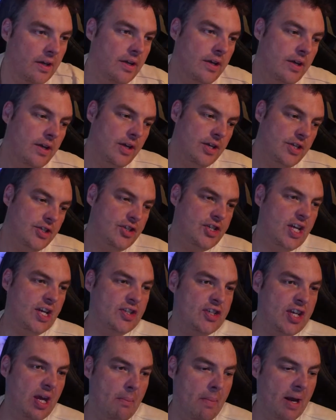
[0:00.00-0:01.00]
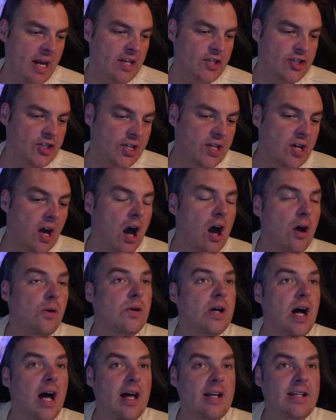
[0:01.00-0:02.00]
$16 minutes to go,
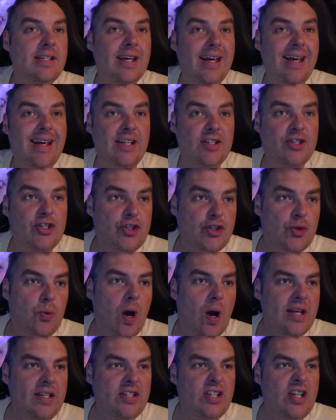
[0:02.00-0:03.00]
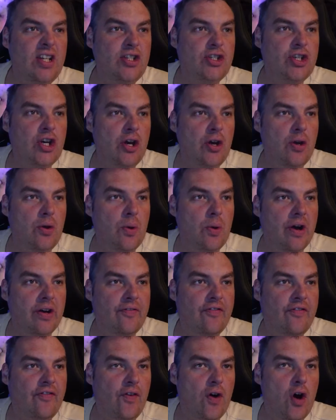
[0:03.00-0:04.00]
and it's
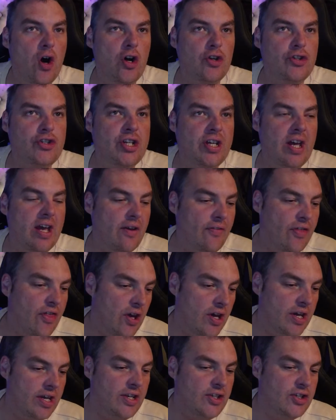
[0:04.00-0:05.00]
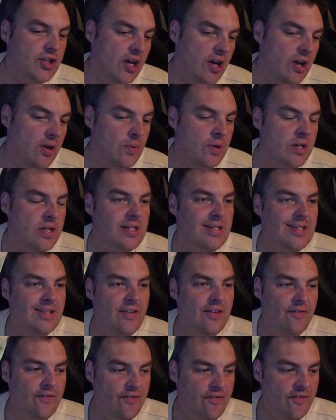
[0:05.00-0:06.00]
22-32.
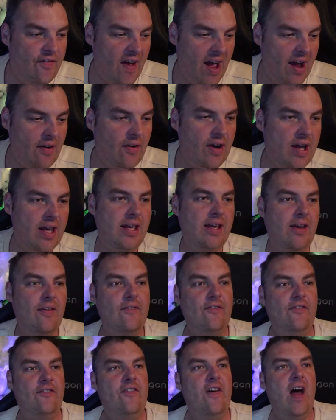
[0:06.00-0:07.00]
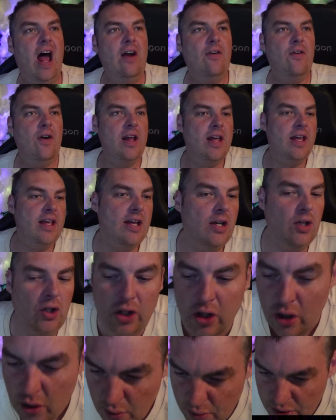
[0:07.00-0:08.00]
Very, very
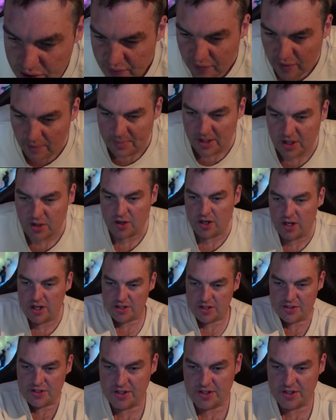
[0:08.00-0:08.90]
loose from the Crows.